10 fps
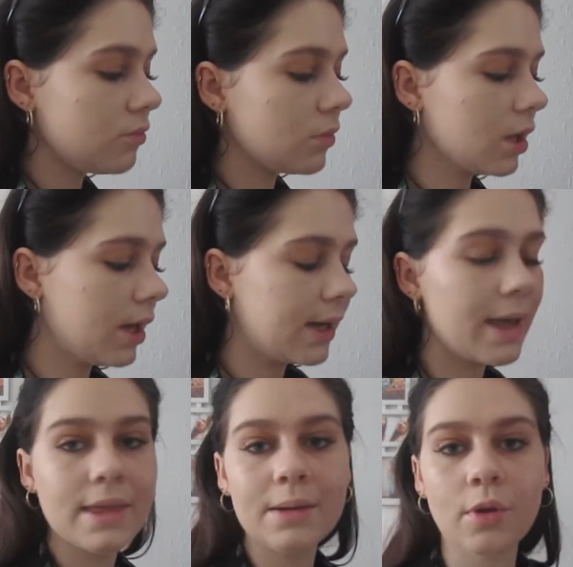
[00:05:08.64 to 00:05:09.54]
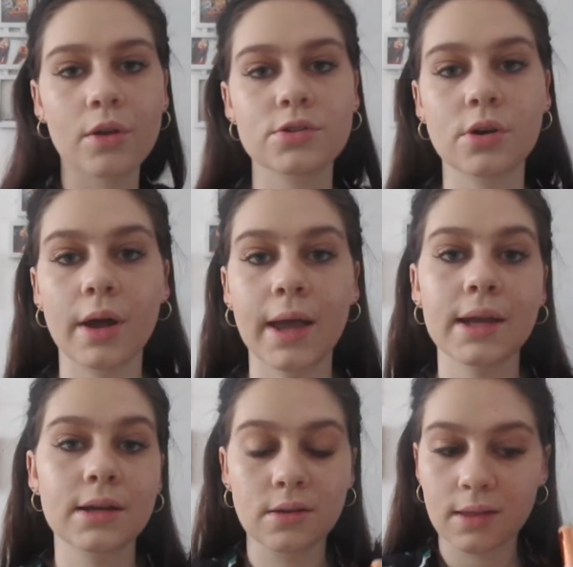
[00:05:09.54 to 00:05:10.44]
Okay, then I'm going to go
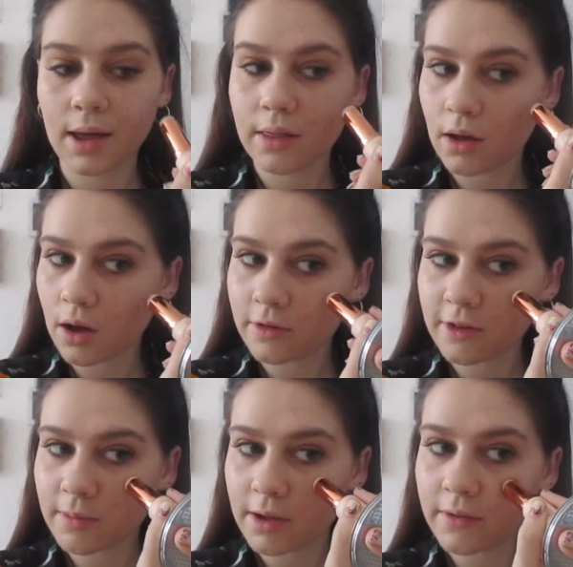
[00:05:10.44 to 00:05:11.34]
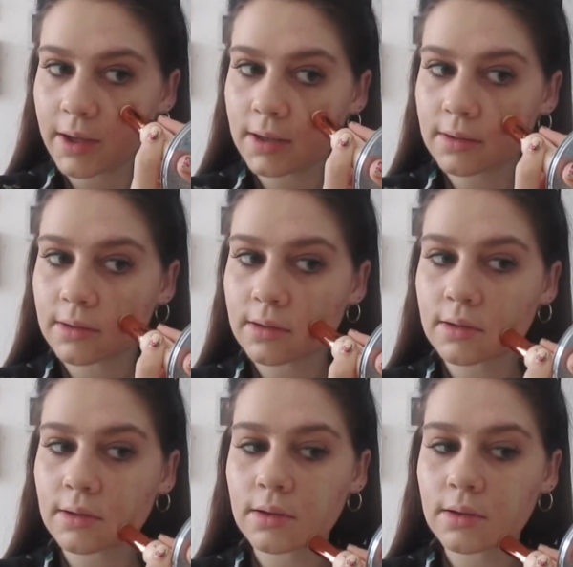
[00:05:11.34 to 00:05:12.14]
ahead and do the other half of my face.